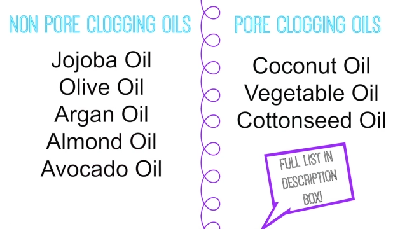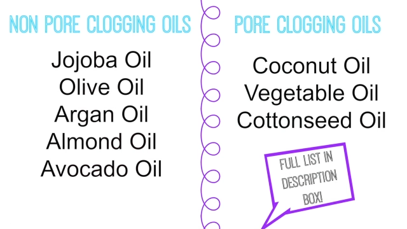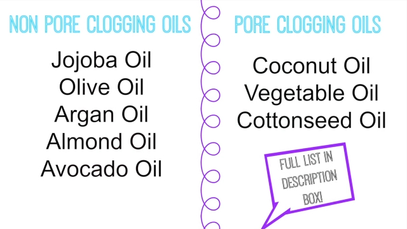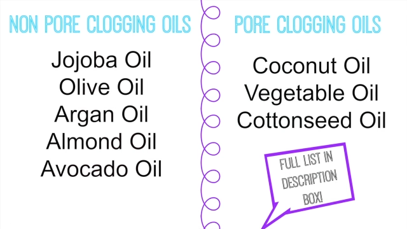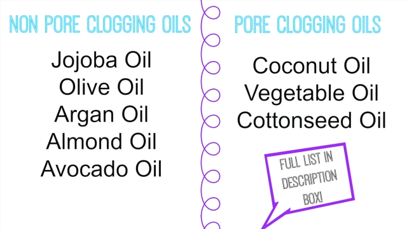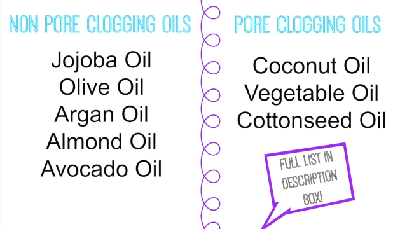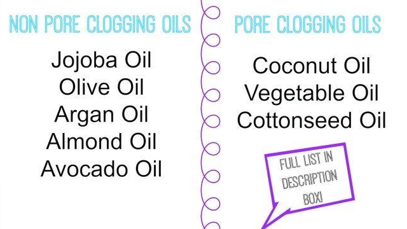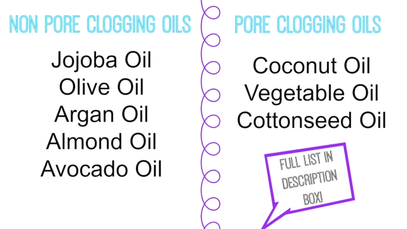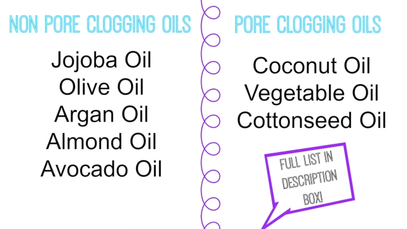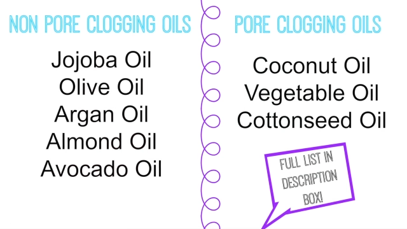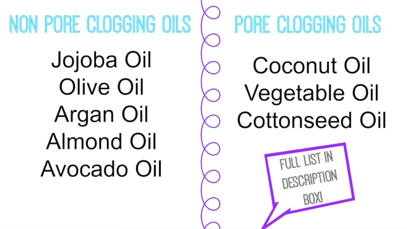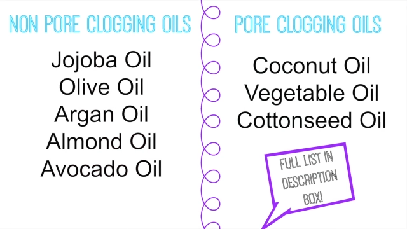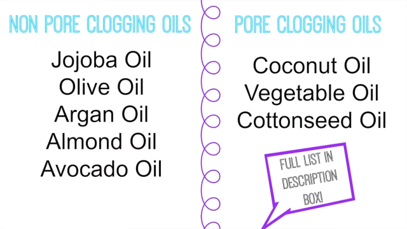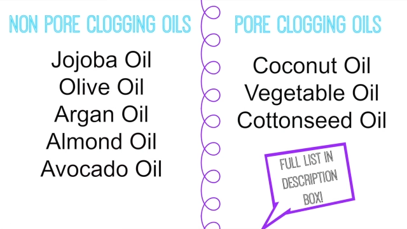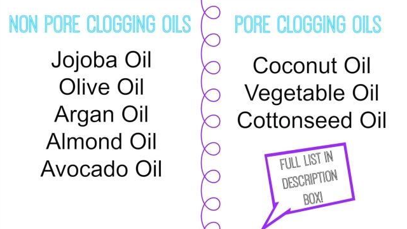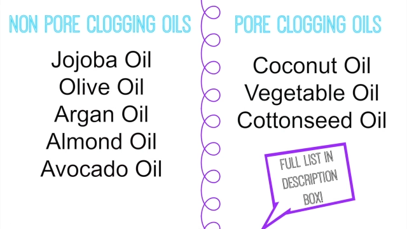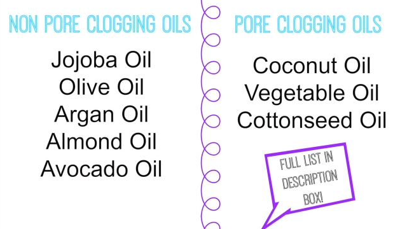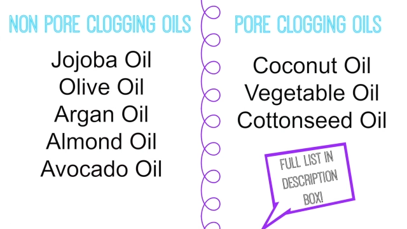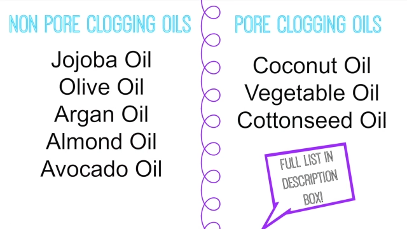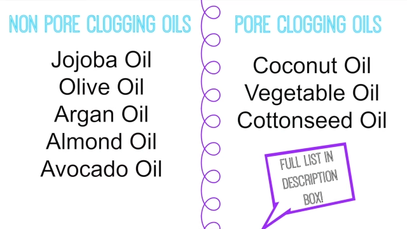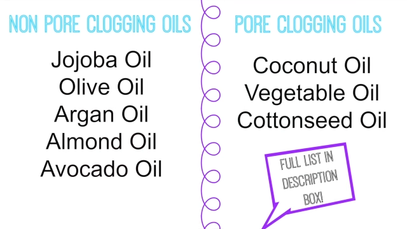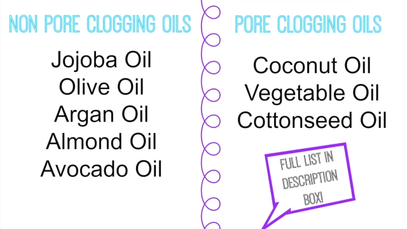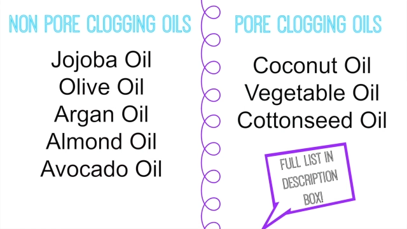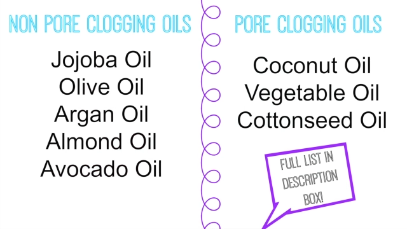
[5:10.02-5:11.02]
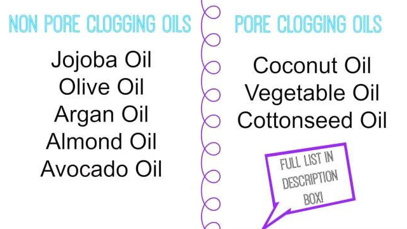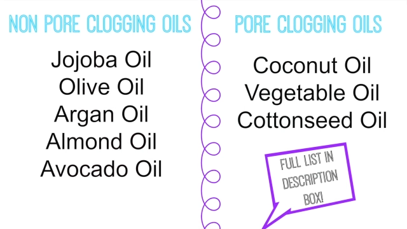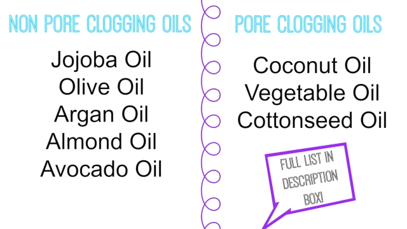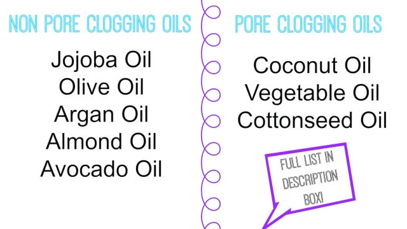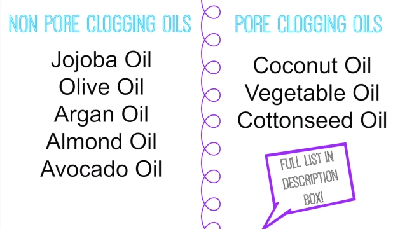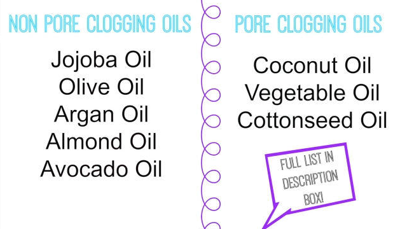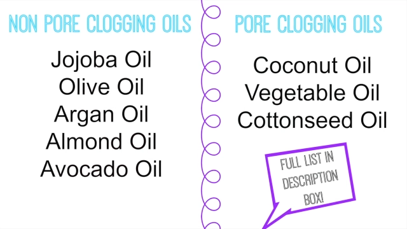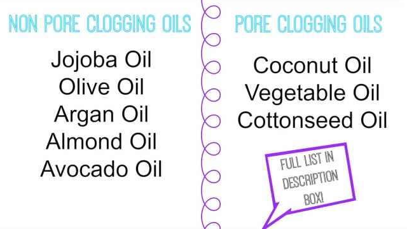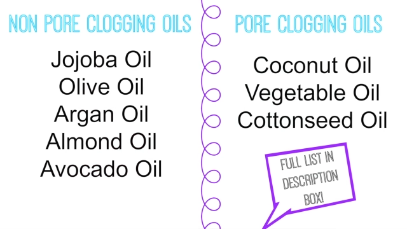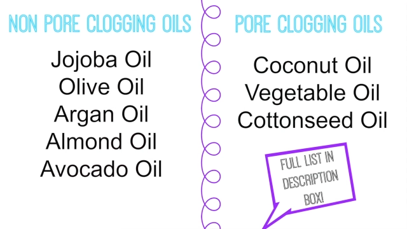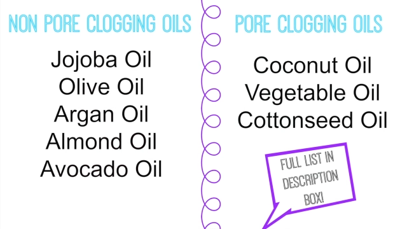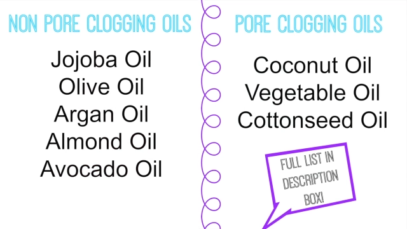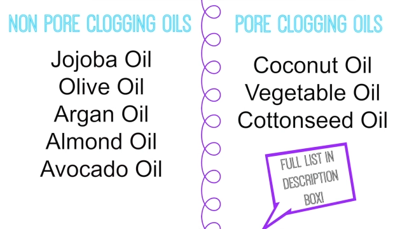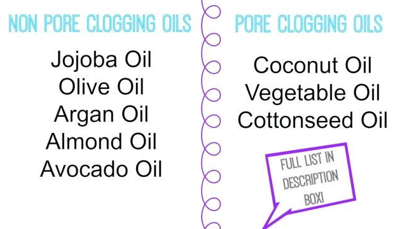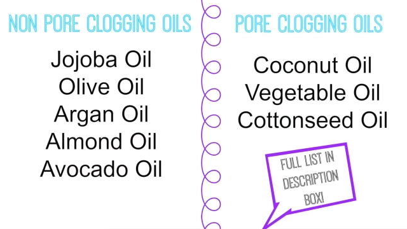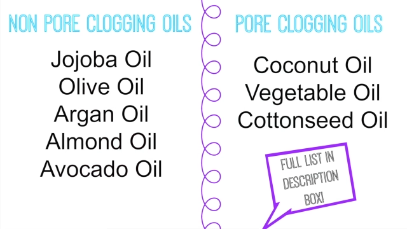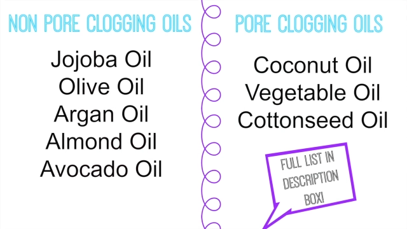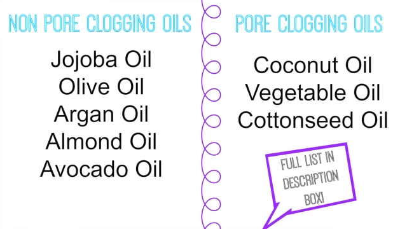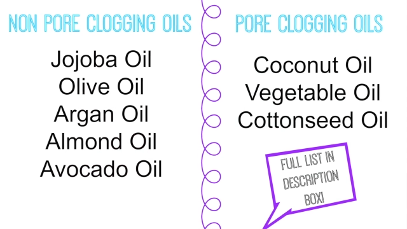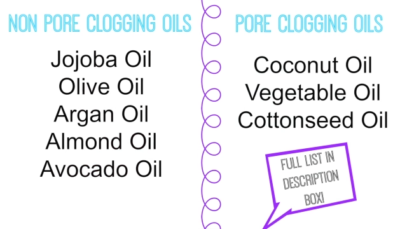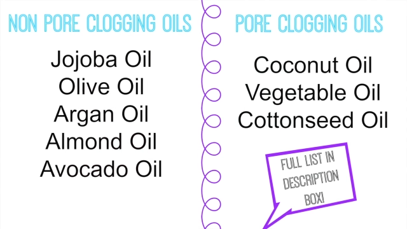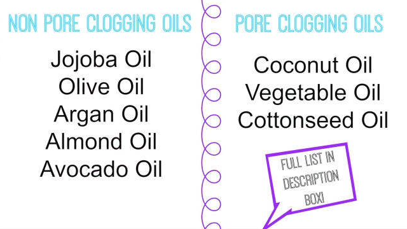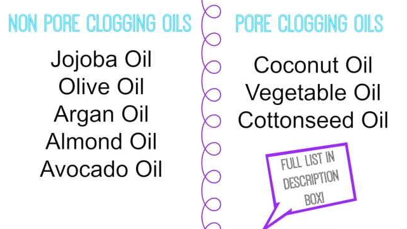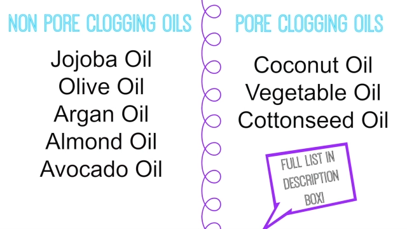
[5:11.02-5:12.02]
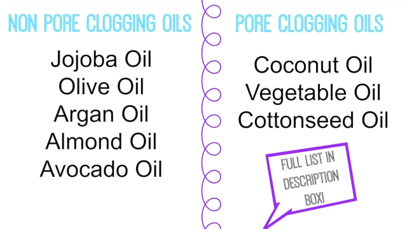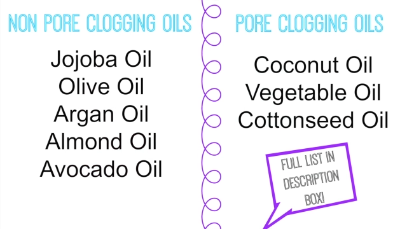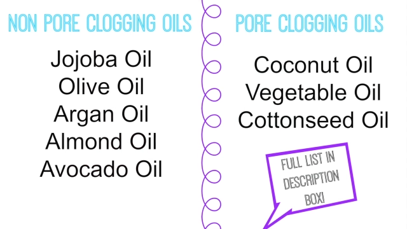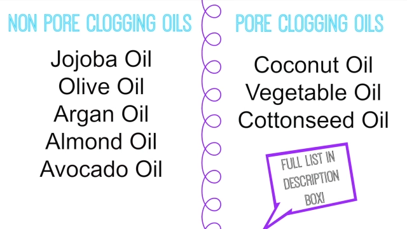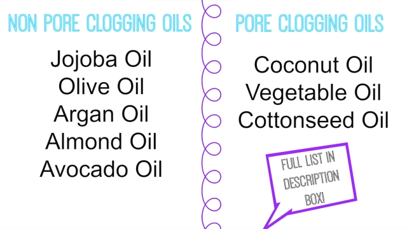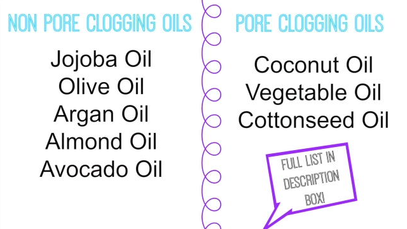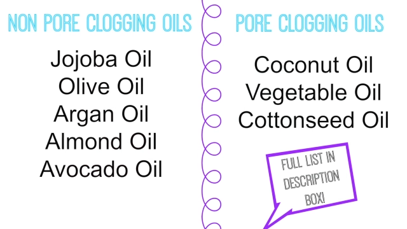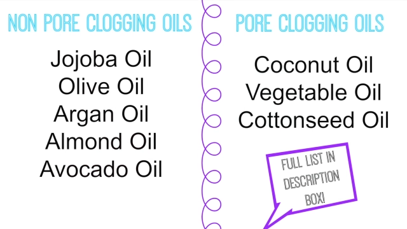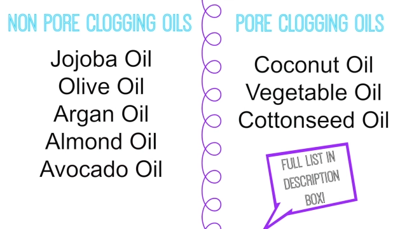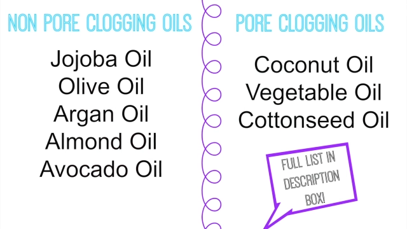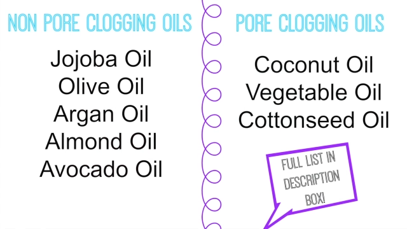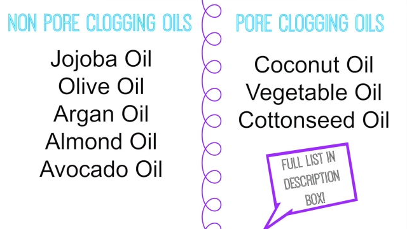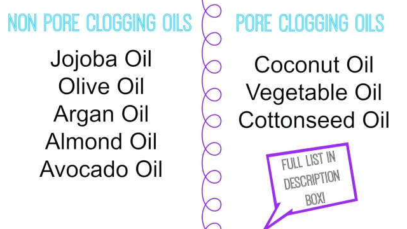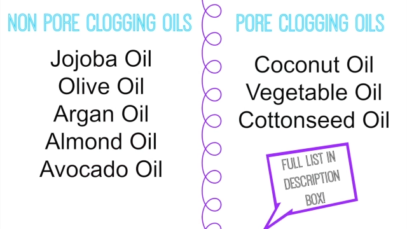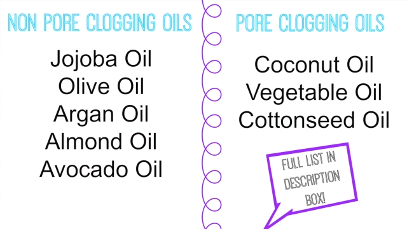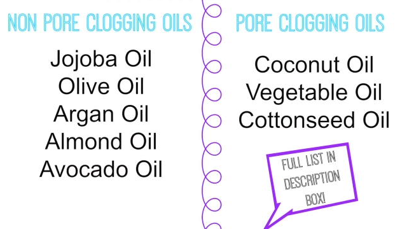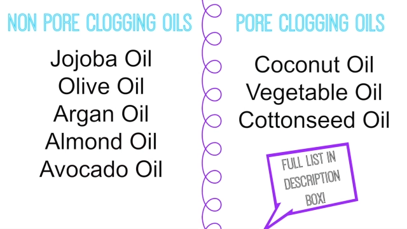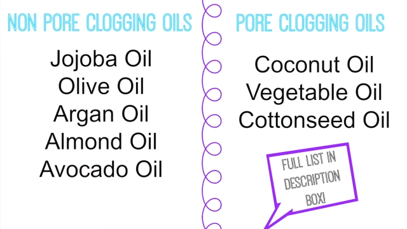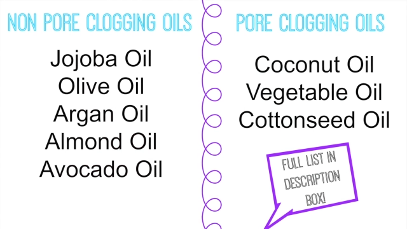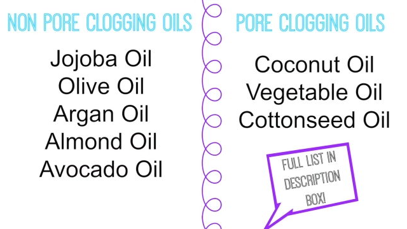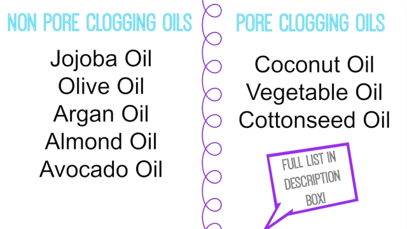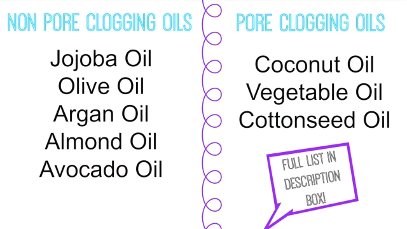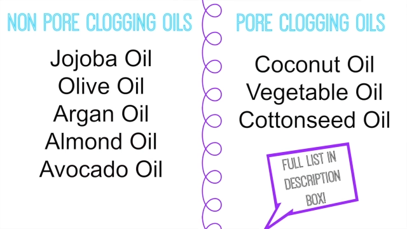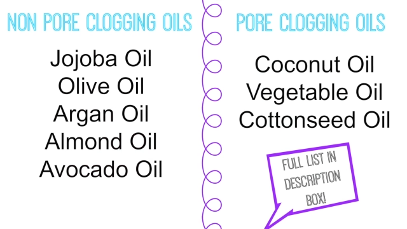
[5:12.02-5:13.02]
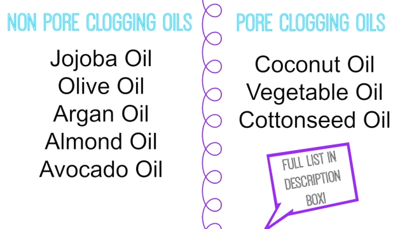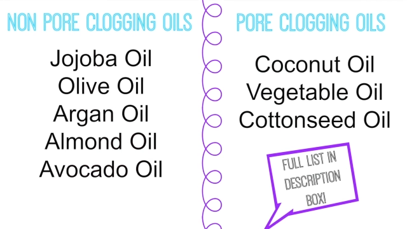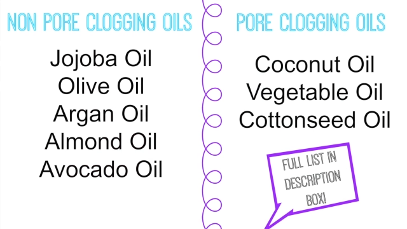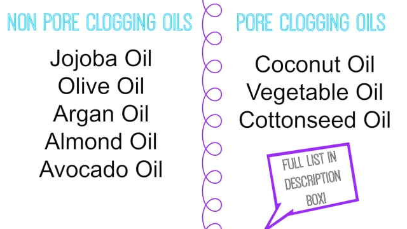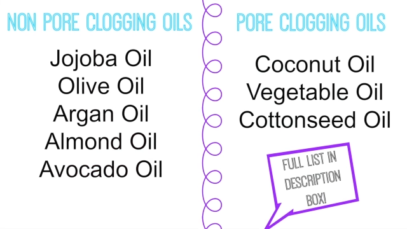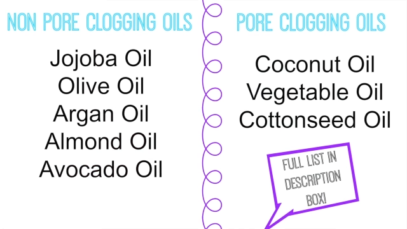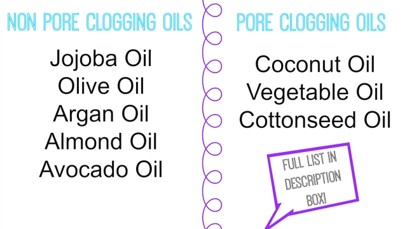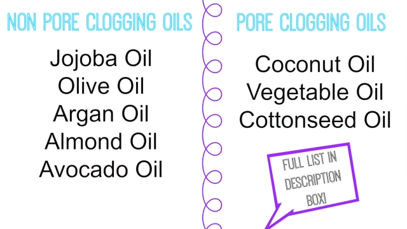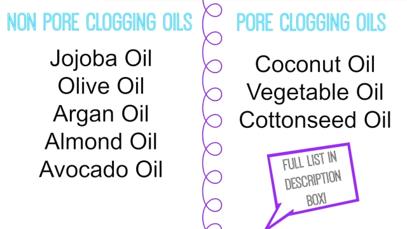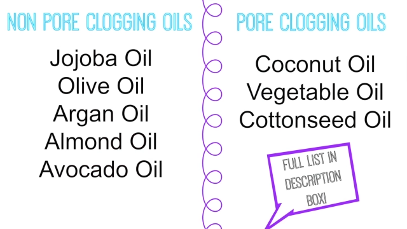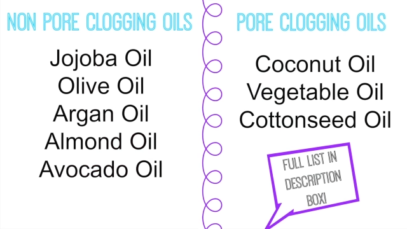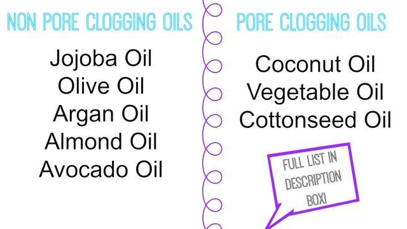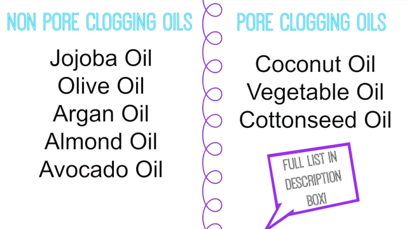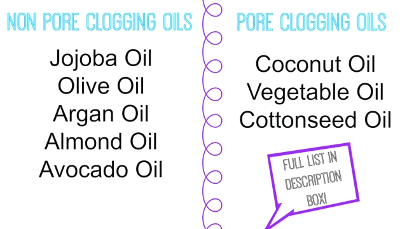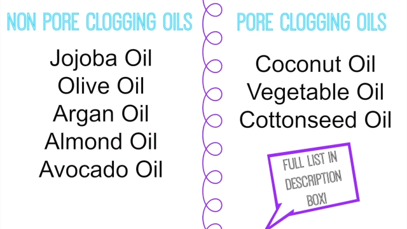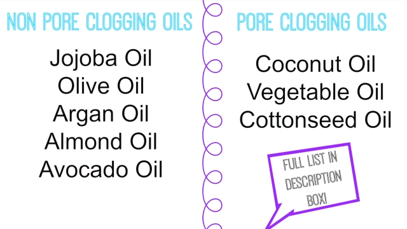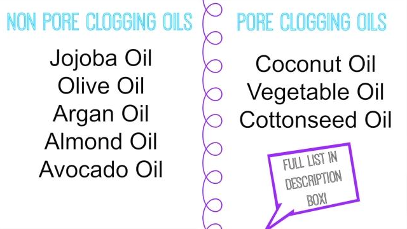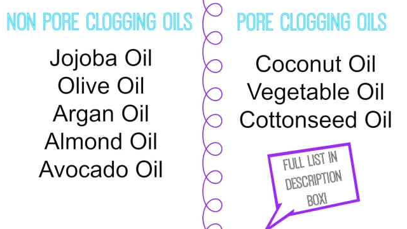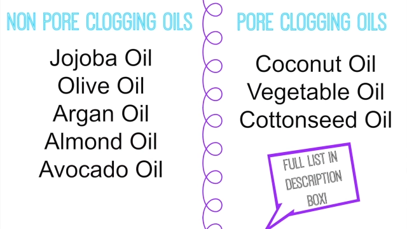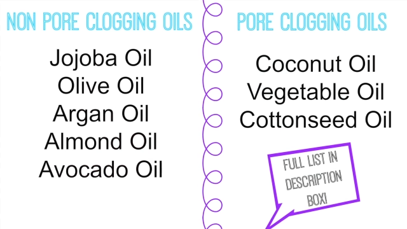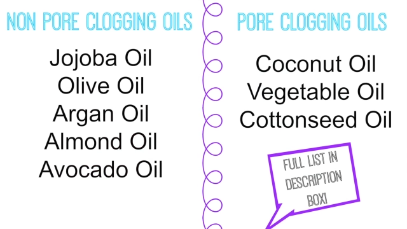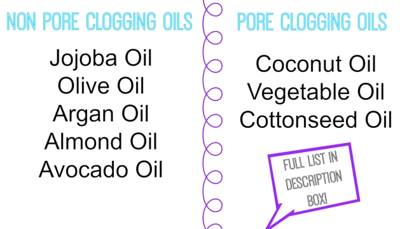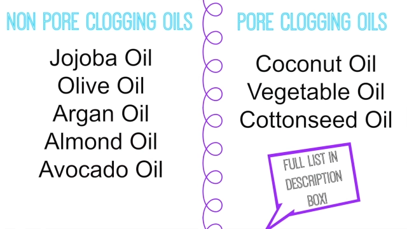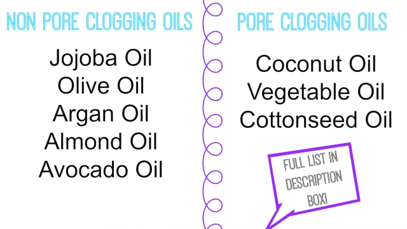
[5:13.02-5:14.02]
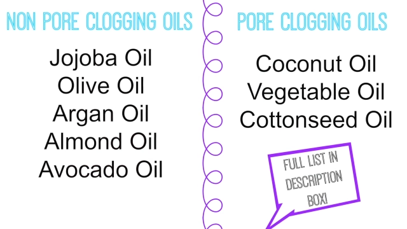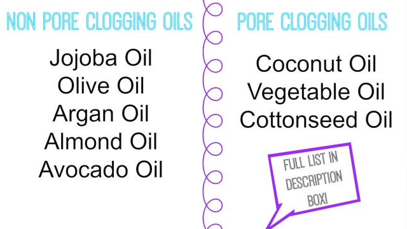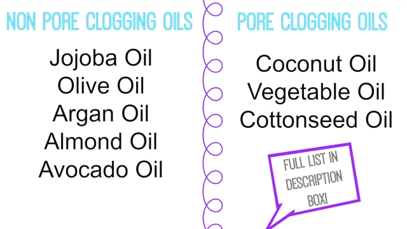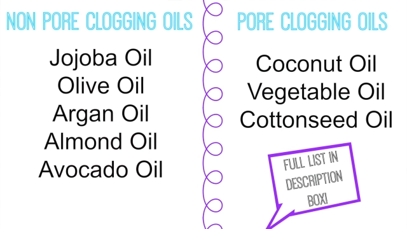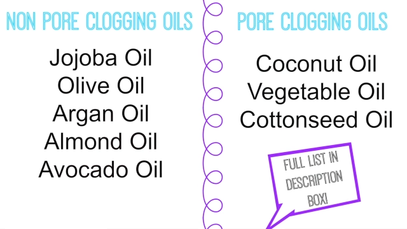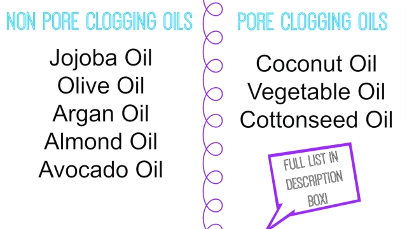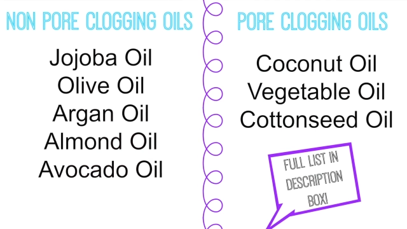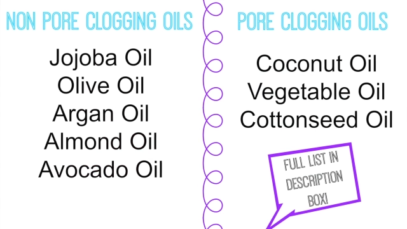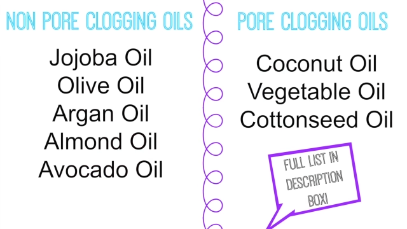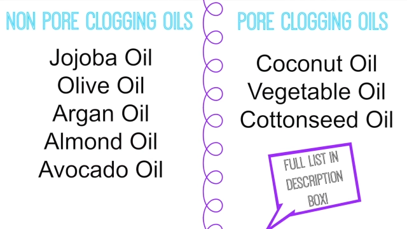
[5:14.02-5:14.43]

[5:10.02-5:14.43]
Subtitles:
No face is visible, so there are no lips to read.